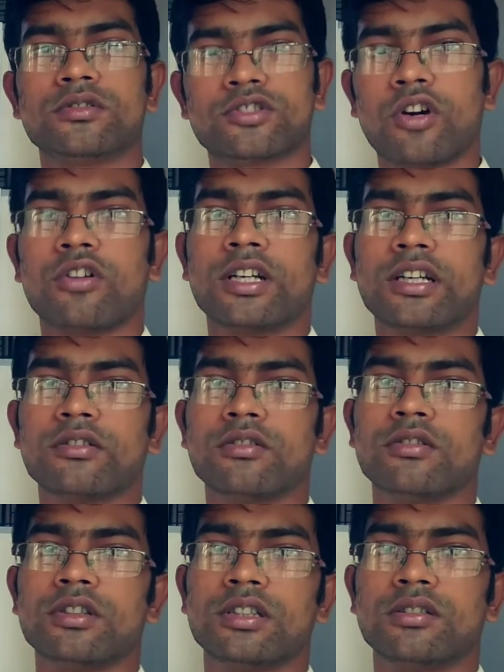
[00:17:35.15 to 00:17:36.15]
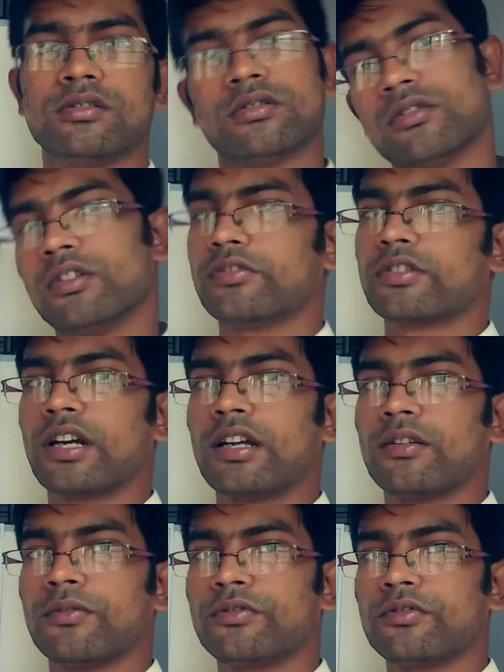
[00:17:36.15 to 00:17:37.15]
tornado, this kind
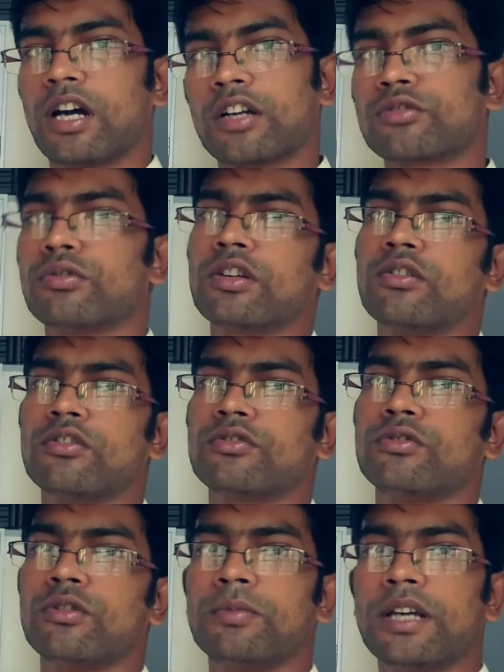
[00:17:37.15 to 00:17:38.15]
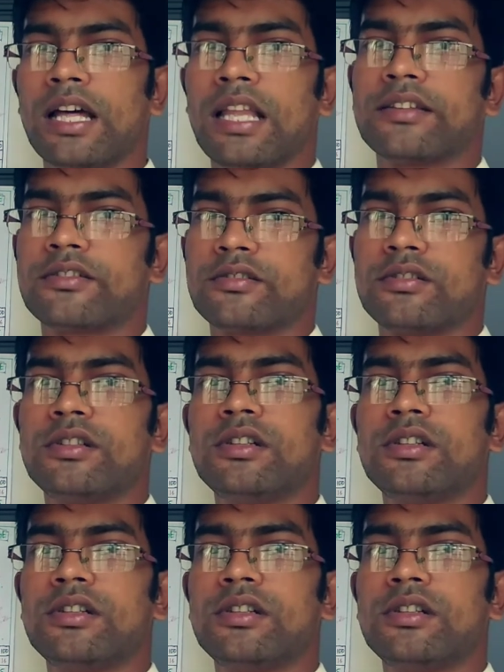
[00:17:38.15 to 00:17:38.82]
of earthquake also will be helped.